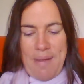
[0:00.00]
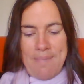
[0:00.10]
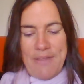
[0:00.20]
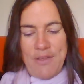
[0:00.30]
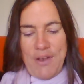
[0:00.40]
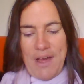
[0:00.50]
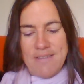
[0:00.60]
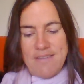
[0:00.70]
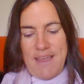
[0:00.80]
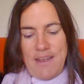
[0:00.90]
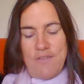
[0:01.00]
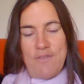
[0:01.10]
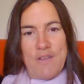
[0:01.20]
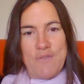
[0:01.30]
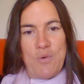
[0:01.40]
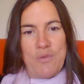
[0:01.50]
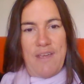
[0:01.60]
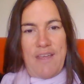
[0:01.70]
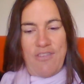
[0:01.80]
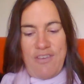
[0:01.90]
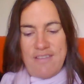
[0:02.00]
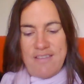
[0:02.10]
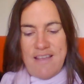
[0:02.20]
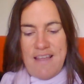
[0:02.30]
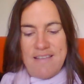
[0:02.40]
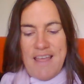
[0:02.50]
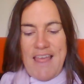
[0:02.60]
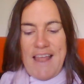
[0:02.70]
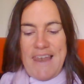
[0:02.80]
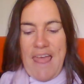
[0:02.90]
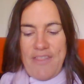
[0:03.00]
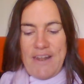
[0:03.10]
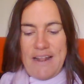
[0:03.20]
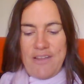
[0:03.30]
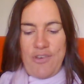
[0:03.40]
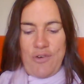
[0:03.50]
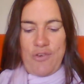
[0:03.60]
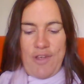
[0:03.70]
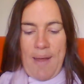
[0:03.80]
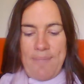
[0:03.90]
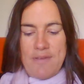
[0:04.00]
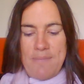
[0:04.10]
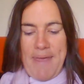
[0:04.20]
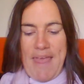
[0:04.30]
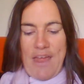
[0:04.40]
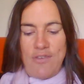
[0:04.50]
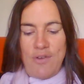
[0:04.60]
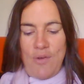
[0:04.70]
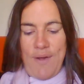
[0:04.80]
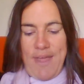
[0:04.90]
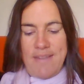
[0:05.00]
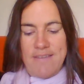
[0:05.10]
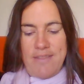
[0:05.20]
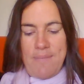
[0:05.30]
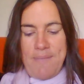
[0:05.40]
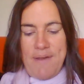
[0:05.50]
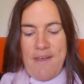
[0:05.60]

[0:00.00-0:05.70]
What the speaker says: In Matthew 19, verse 14, Jesus says, "Let the little children come to me and do not hinder them,